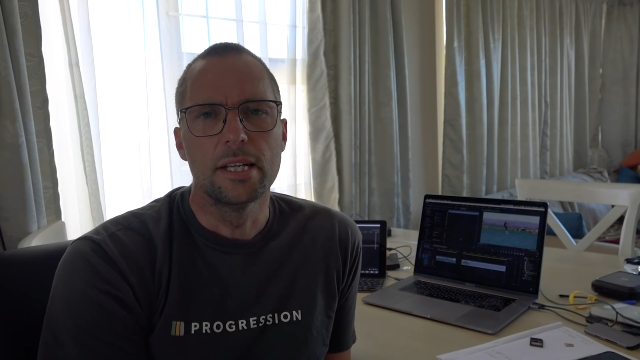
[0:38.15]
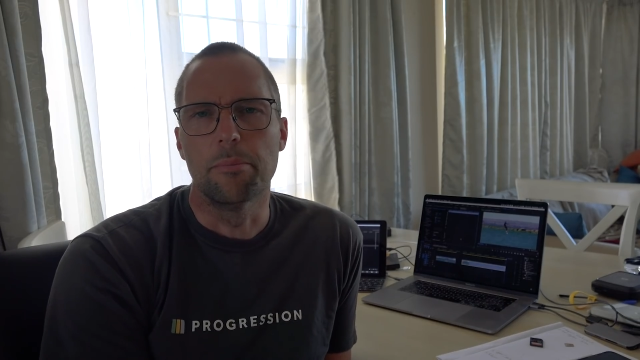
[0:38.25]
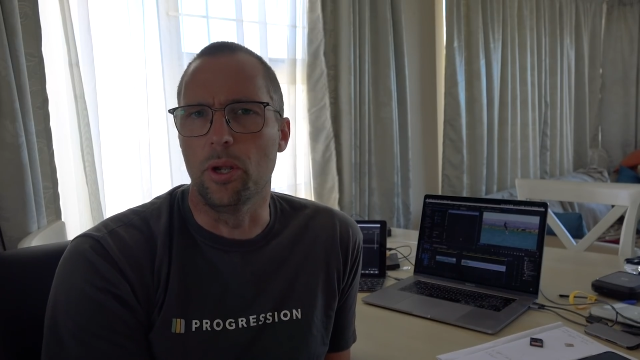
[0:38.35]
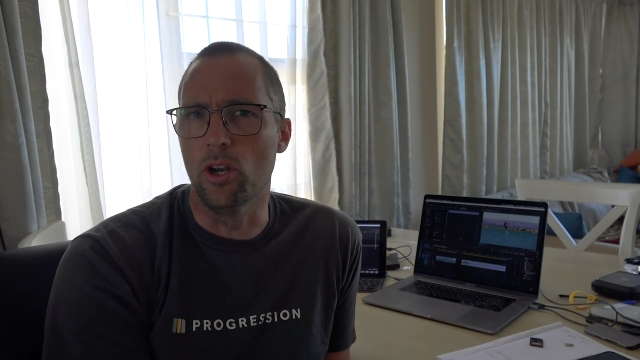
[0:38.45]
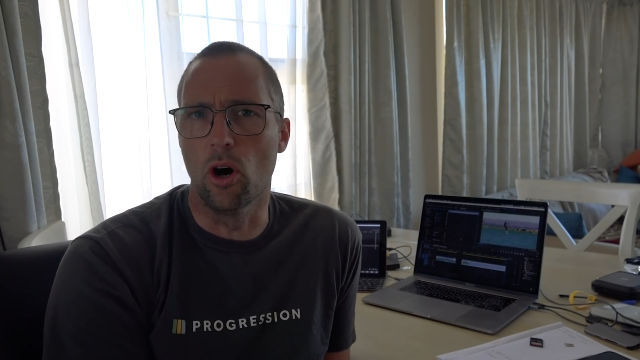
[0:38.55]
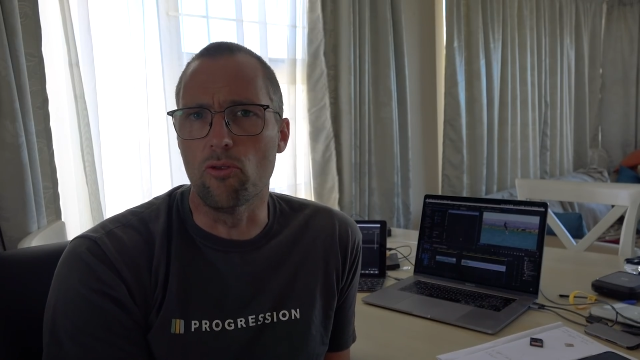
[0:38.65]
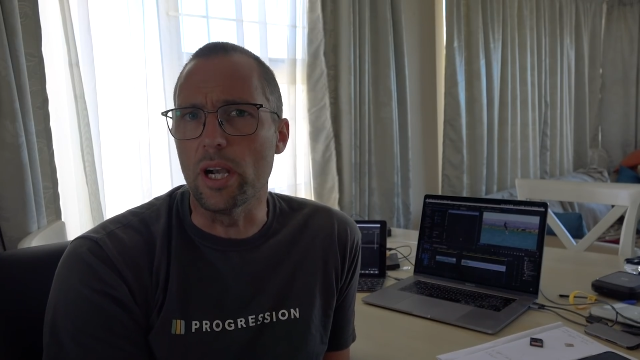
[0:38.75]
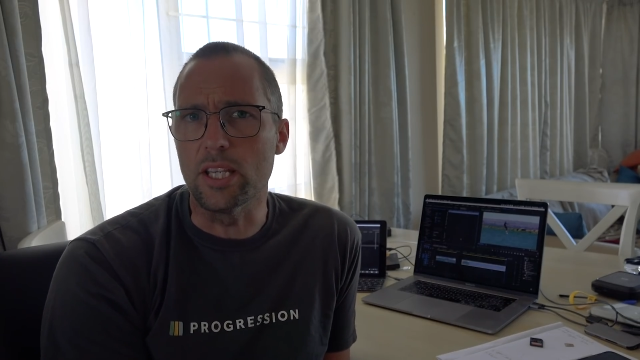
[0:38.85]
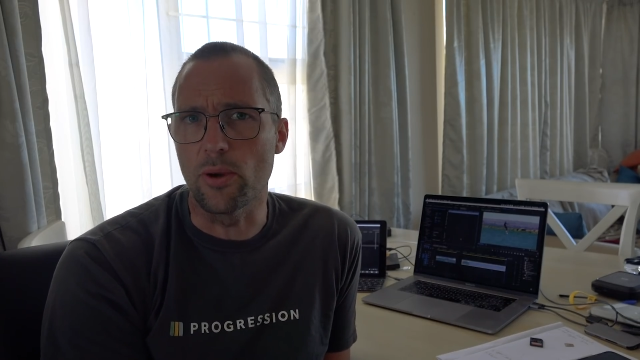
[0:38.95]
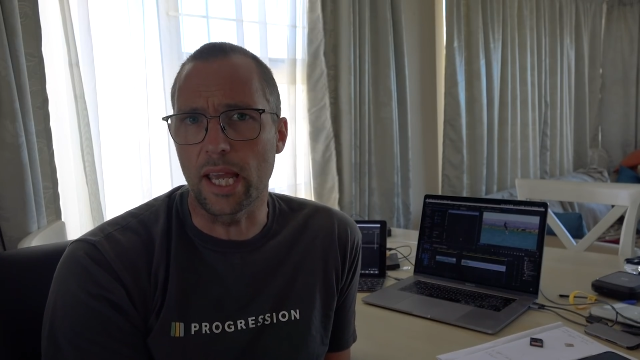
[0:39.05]
but not
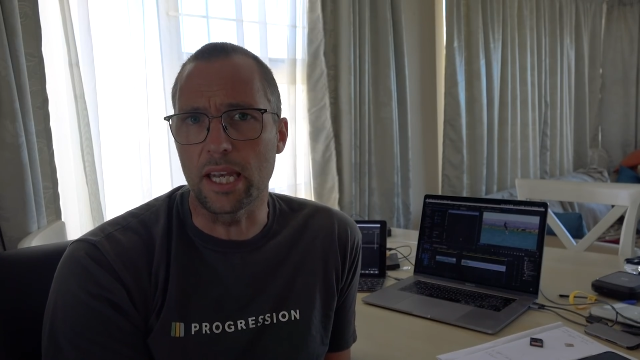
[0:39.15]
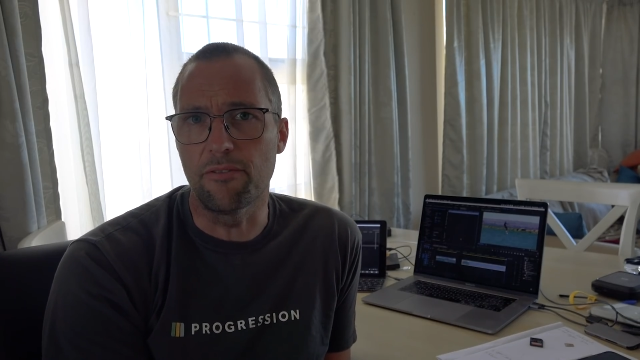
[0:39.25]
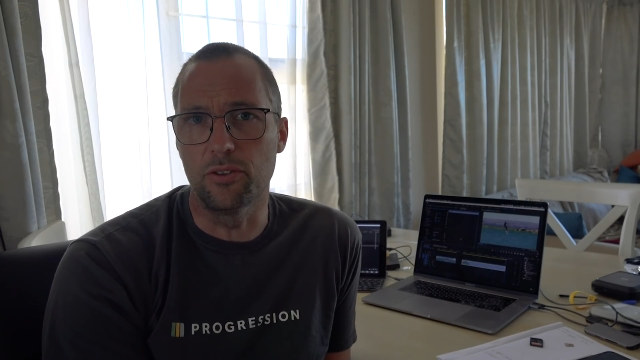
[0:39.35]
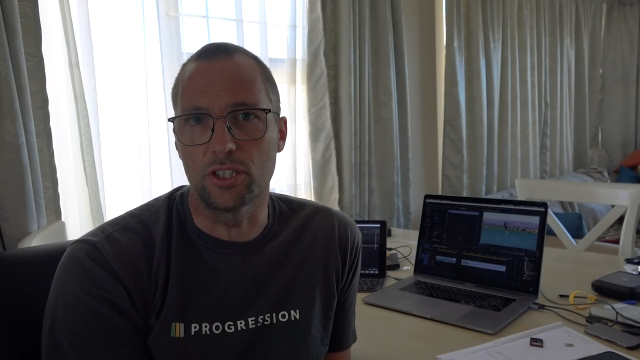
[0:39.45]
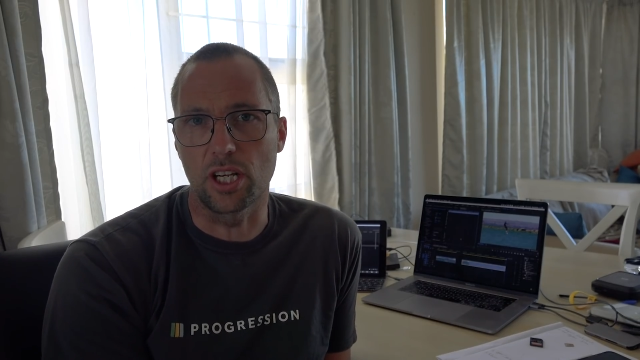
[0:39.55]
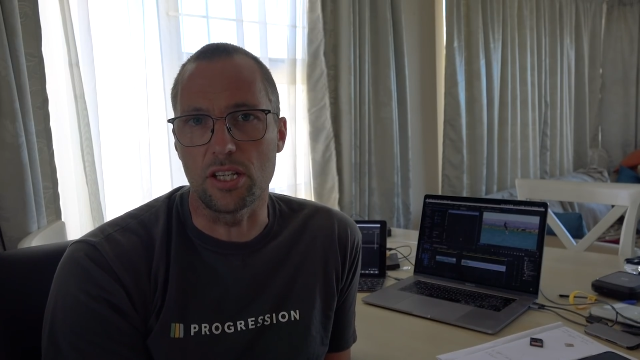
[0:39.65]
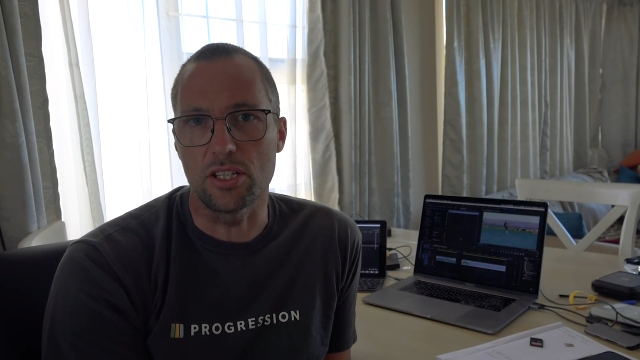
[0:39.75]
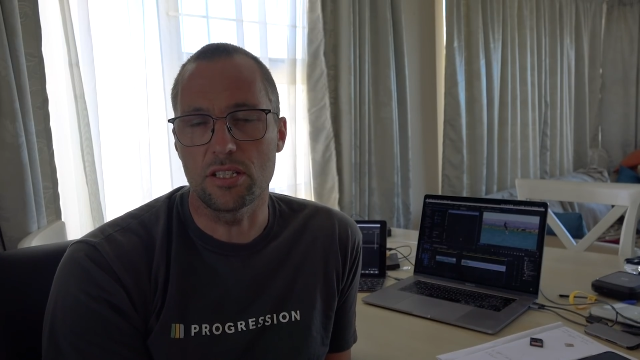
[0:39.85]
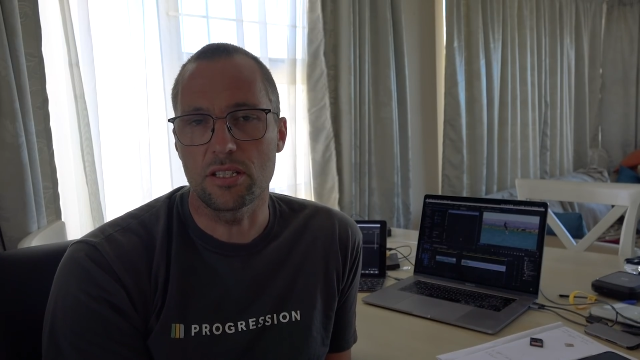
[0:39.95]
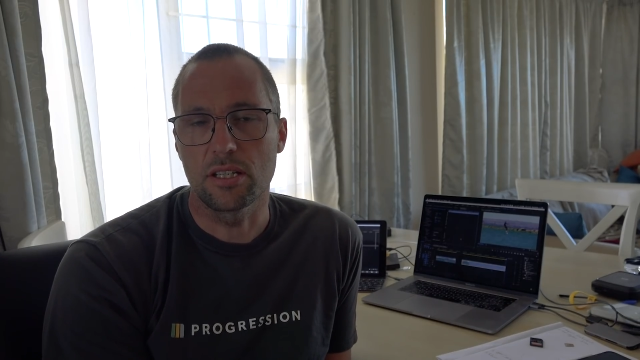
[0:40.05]
really doing any foot
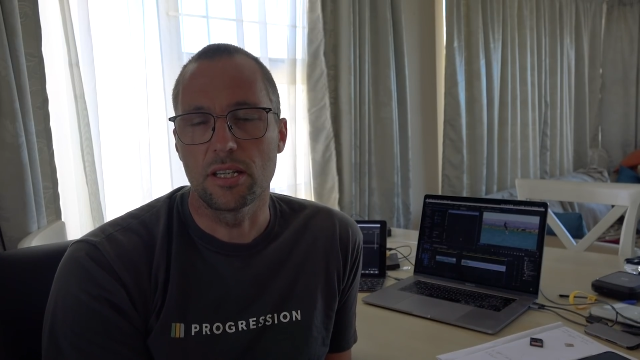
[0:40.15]
changes.